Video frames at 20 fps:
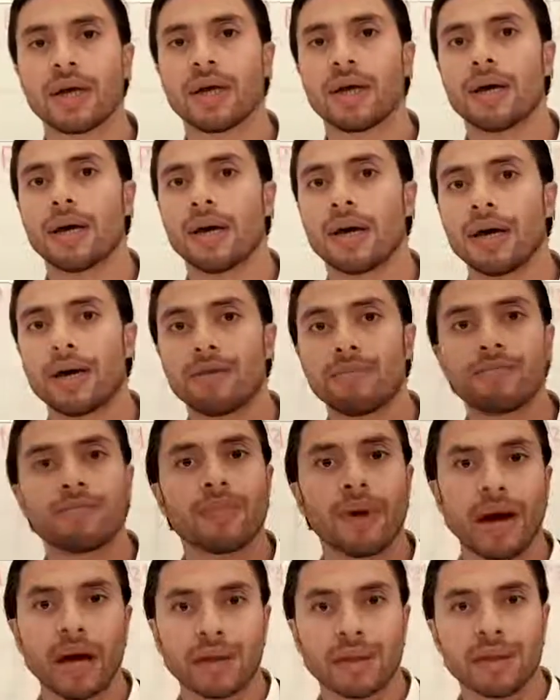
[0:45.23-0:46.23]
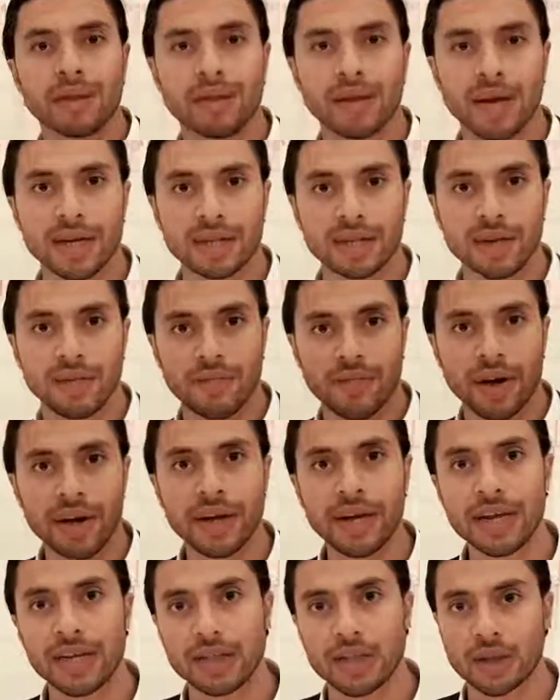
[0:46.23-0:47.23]
I think that's a
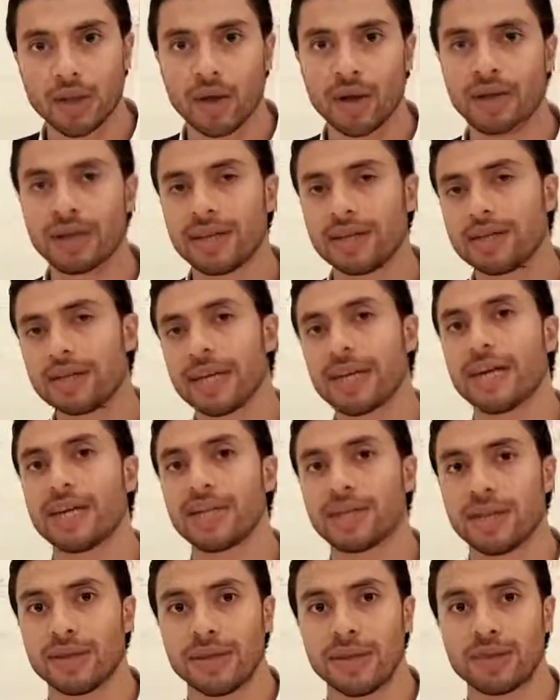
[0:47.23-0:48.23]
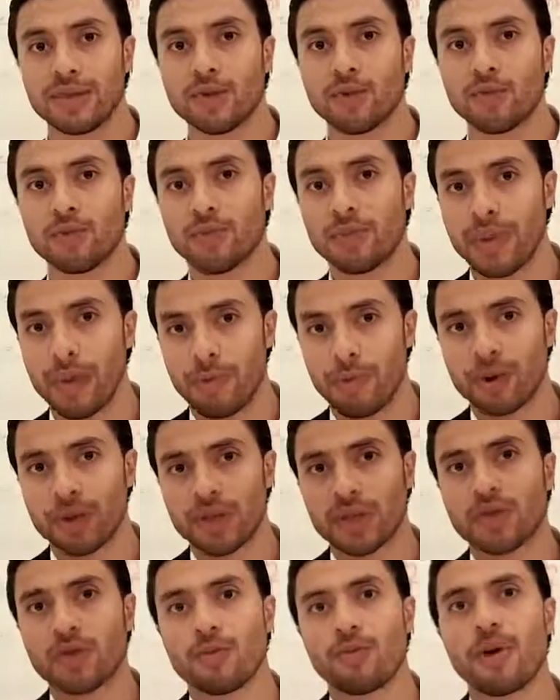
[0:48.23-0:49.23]
very solid indication that the
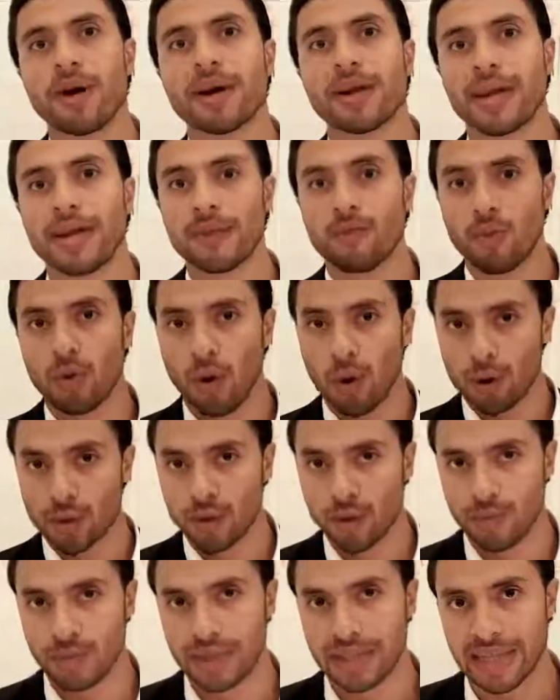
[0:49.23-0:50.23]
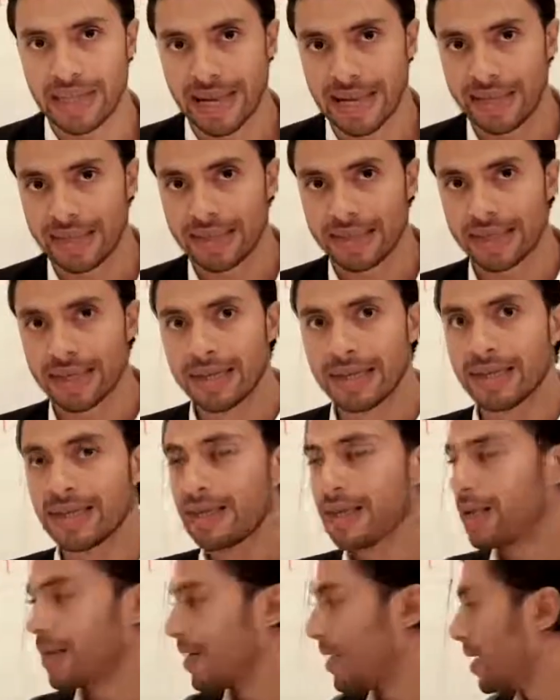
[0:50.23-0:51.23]
project you're buying in will also be delayed.
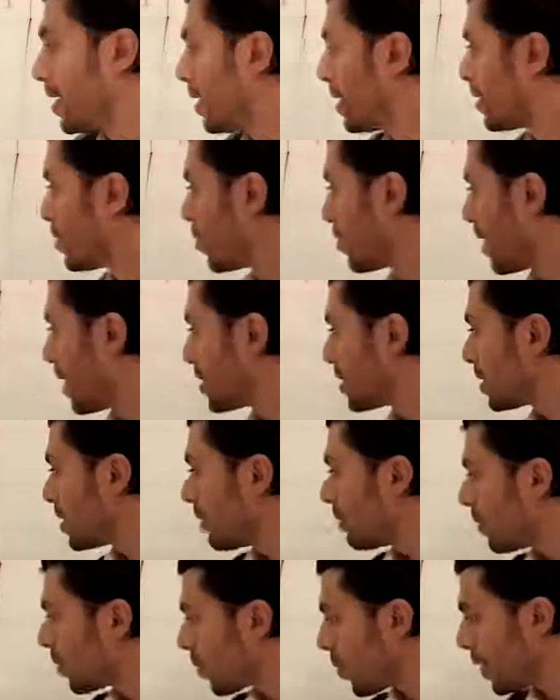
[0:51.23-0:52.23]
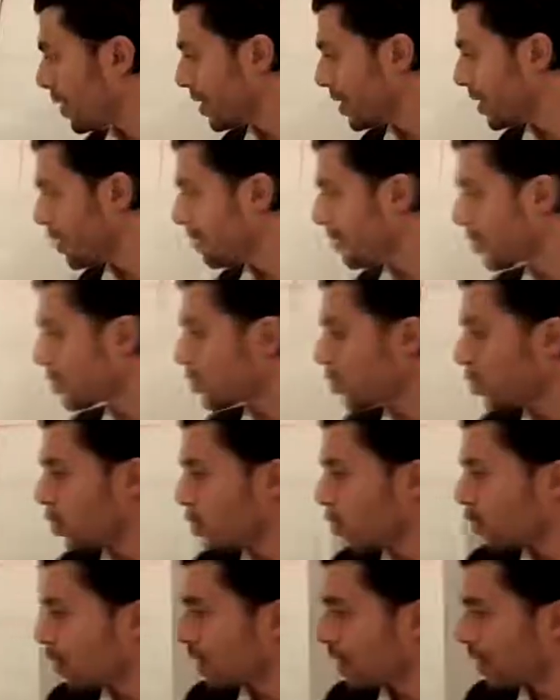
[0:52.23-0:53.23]
So that's number one. Number two,
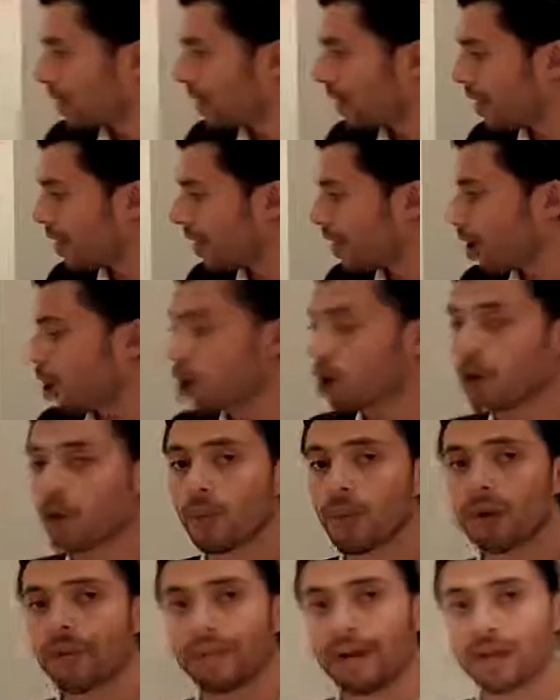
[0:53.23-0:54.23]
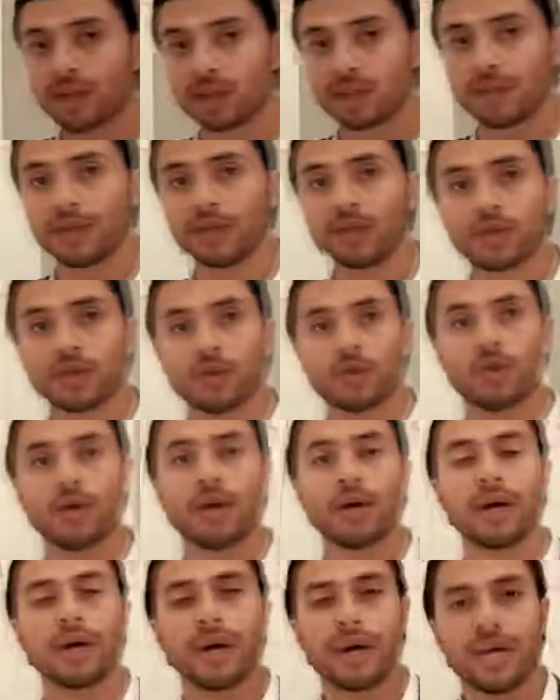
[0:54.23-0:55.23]
you look at the ongoing management.
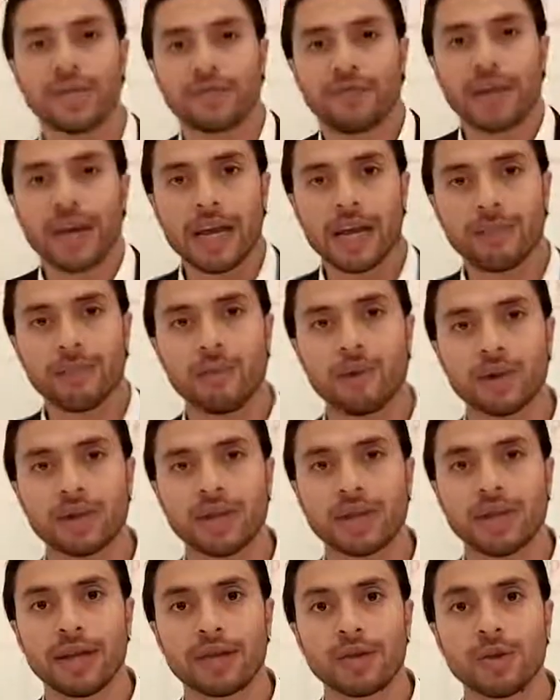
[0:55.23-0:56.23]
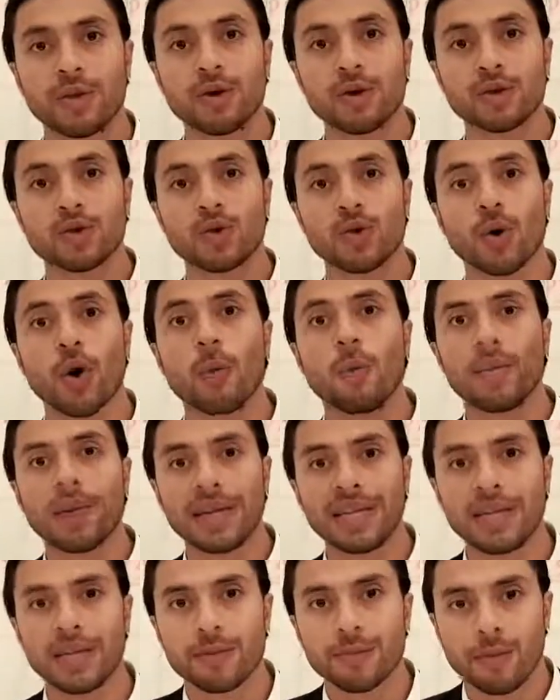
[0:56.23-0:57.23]
So it's very important that you go to
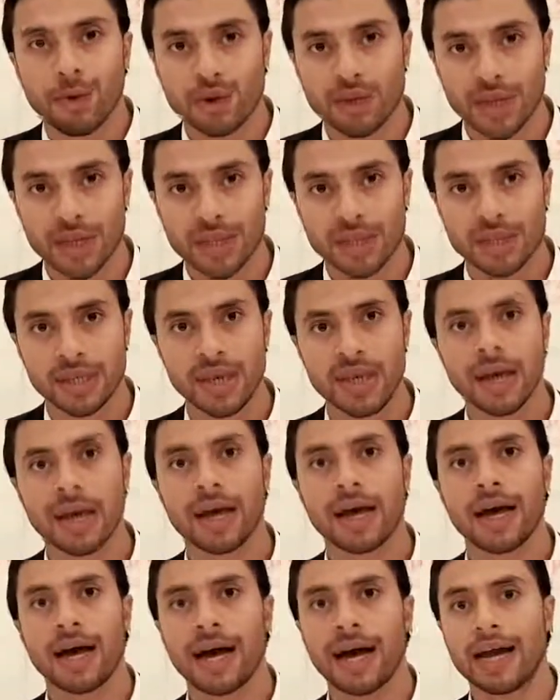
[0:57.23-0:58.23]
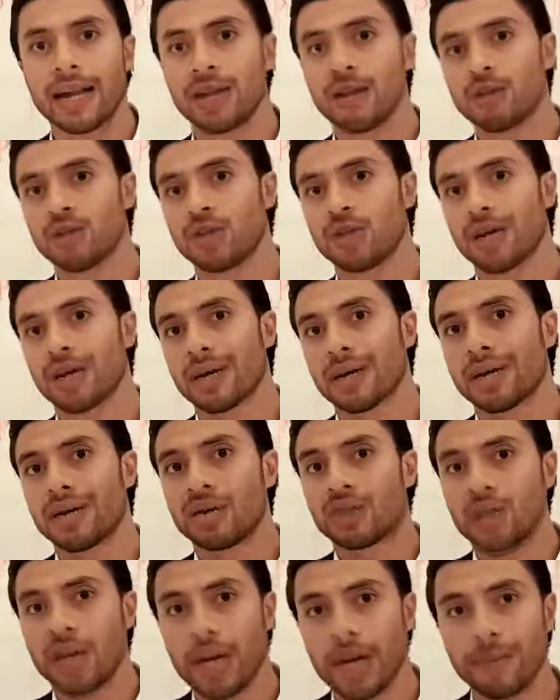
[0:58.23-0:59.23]
completed projects and you check the
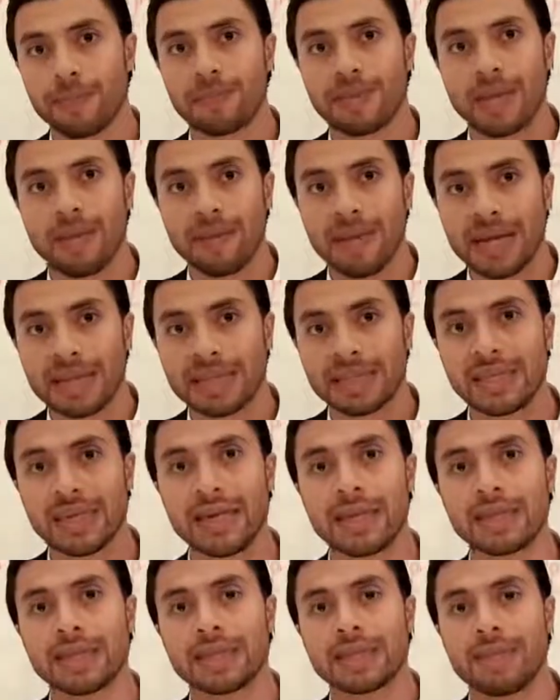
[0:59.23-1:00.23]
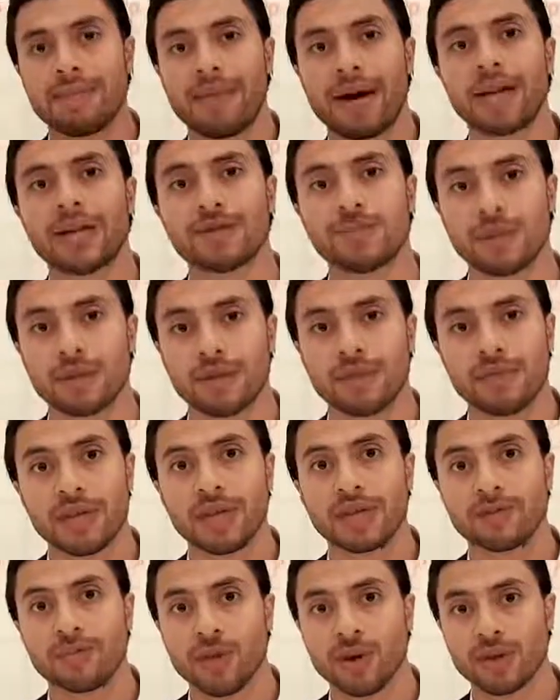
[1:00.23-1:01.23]
shape, the maintenance, the management of
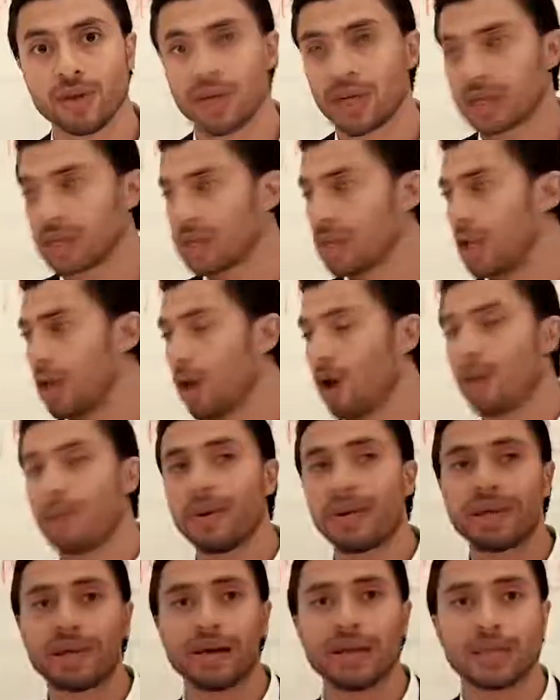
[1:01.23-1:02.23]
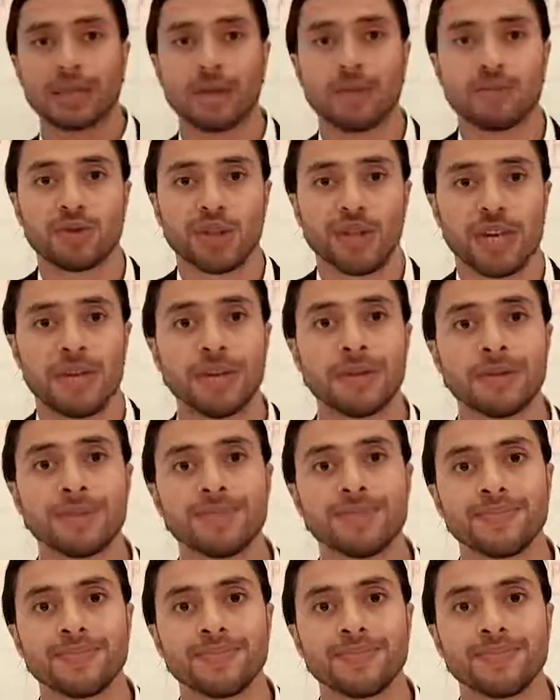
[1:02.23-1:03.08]
these projects, the lobby, the reception,